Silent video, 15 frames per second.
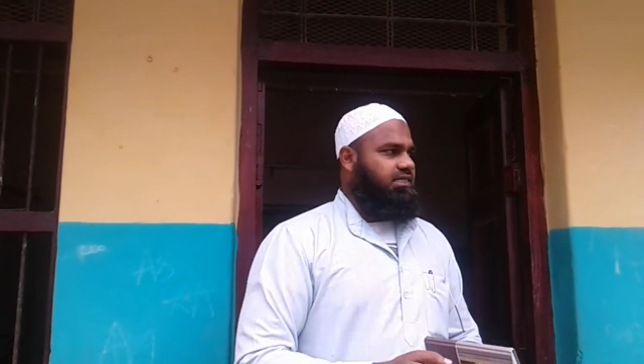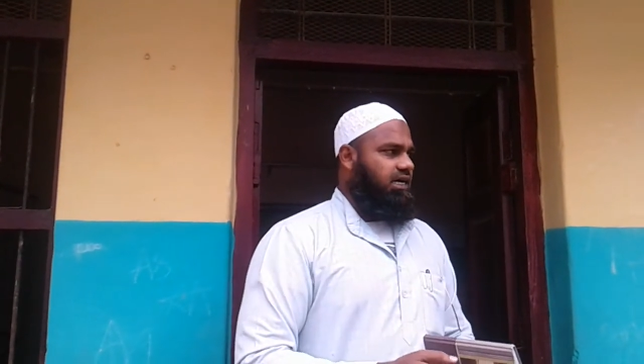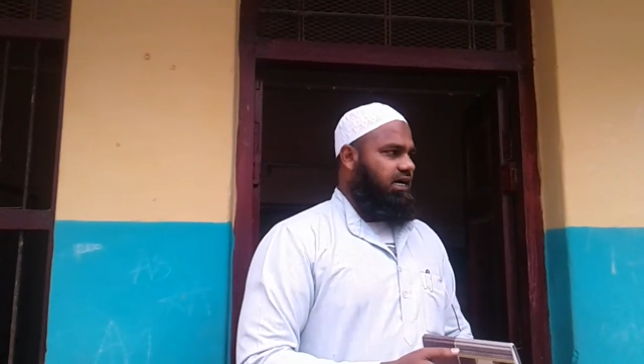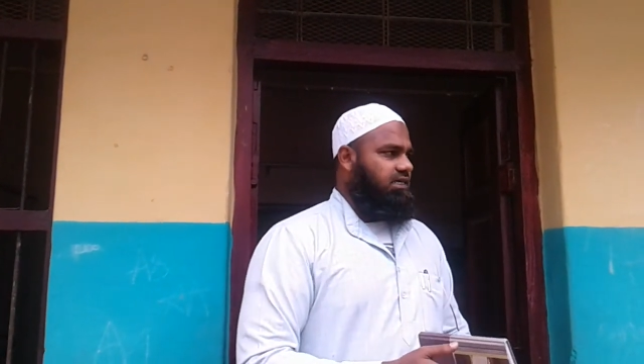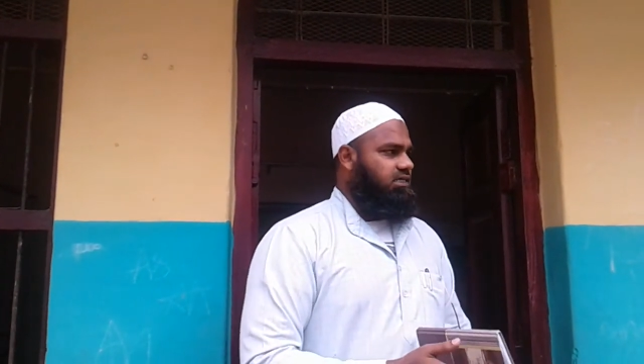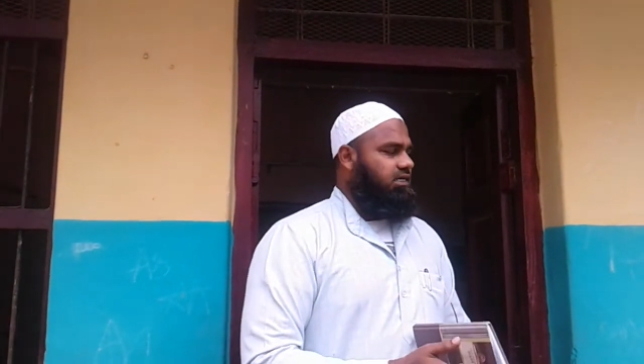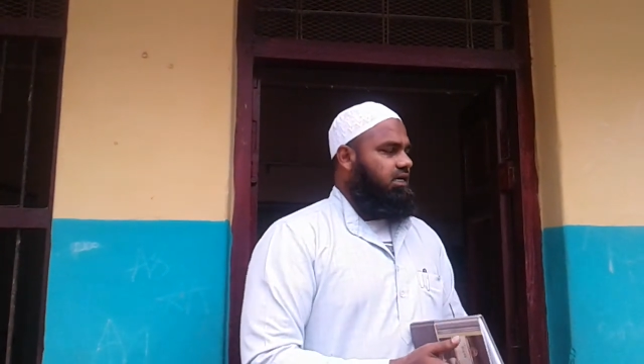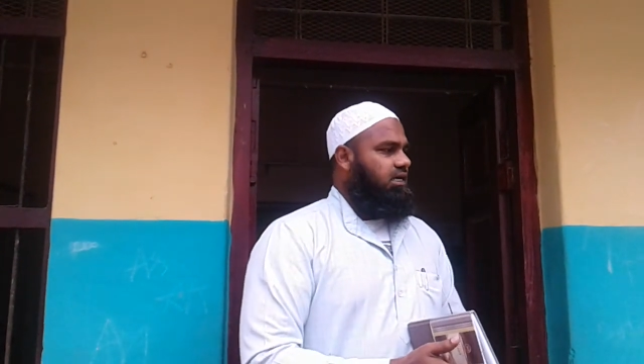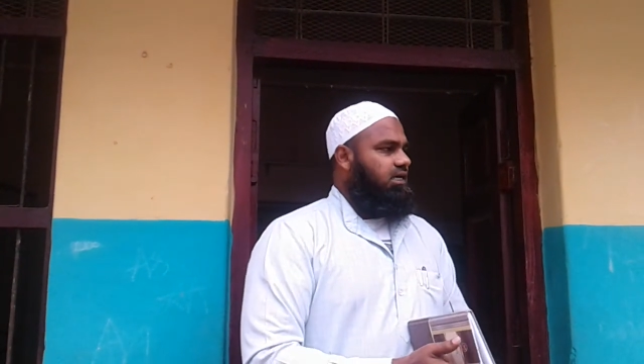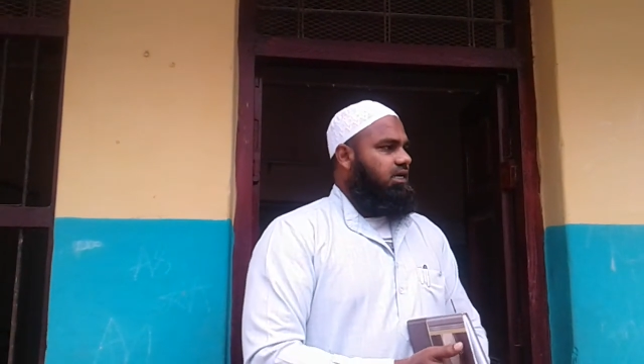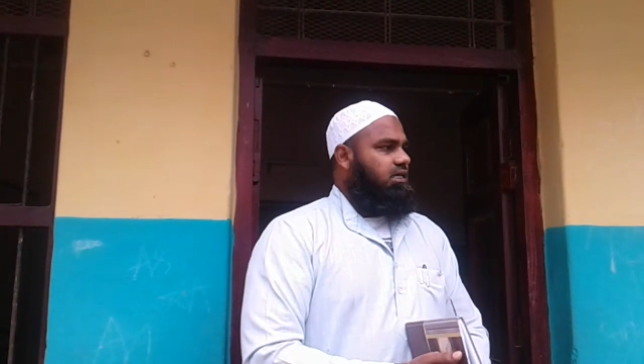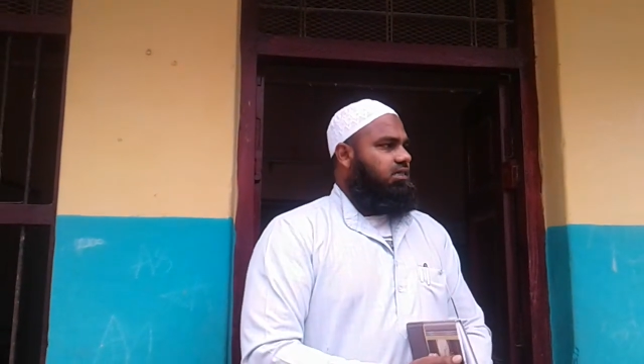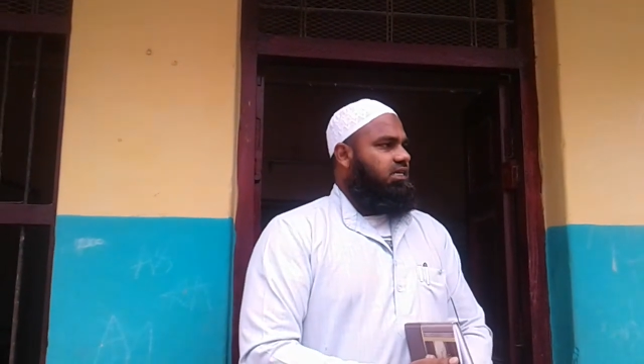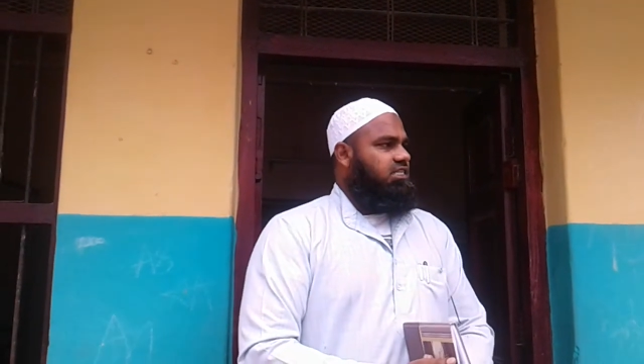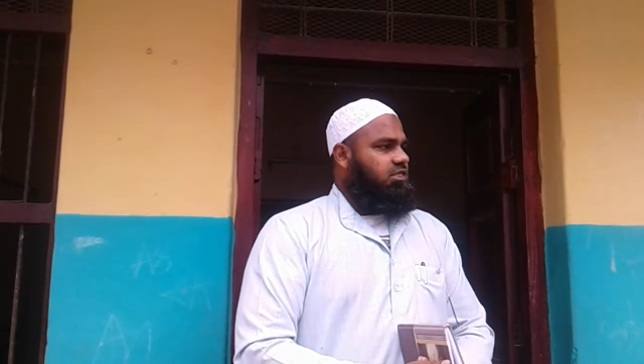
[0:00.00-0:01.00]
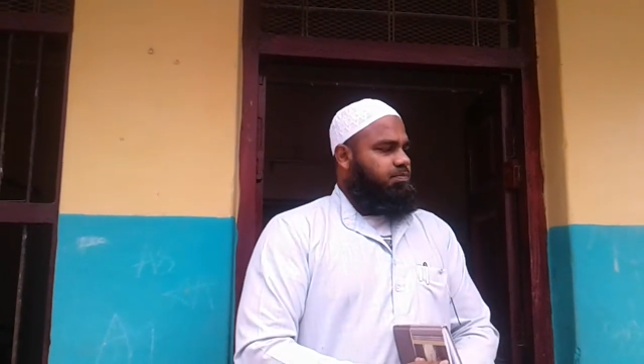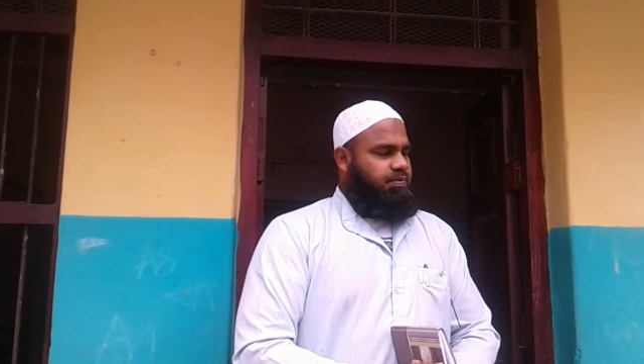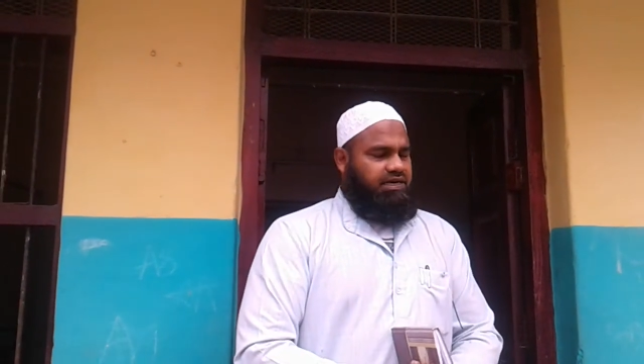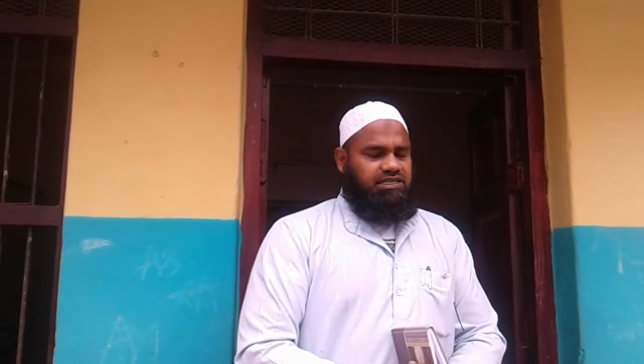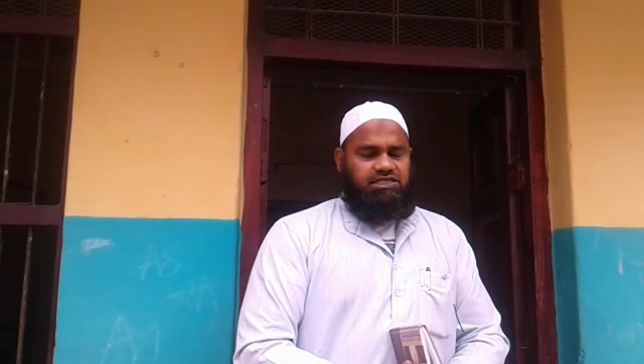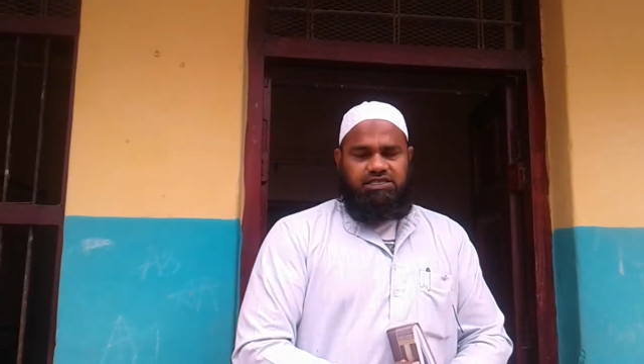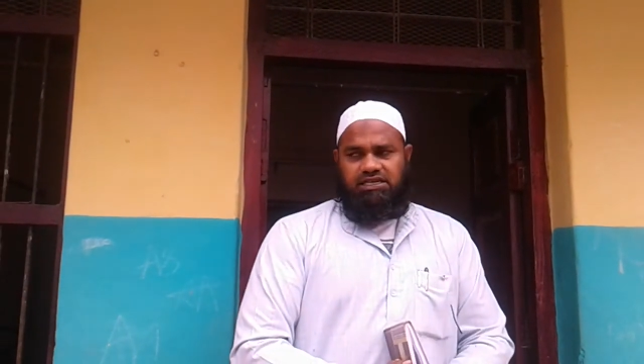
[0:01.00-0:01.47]
start the
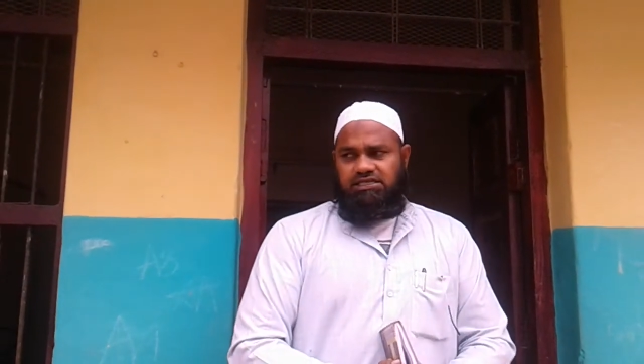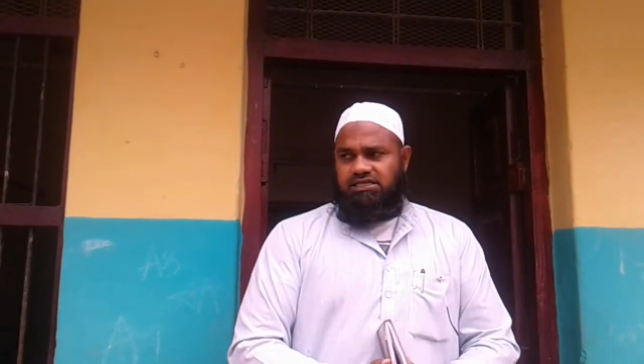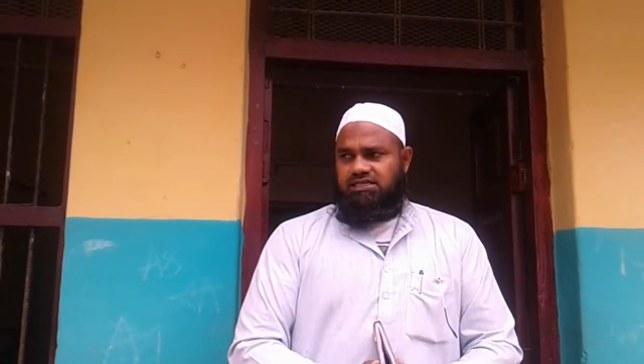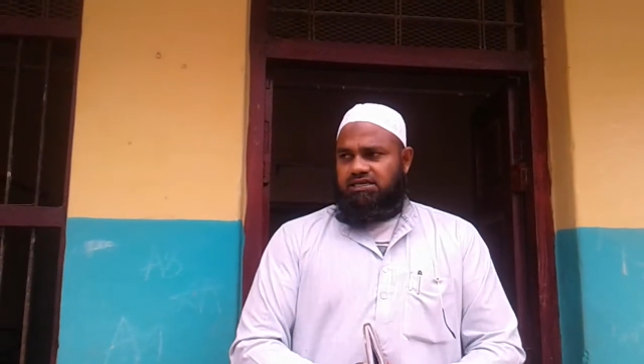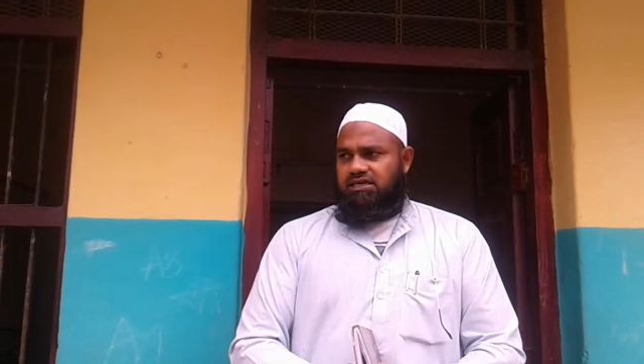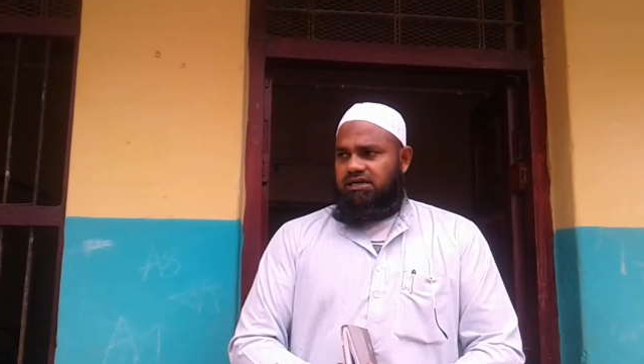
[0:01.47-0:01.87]
speeches,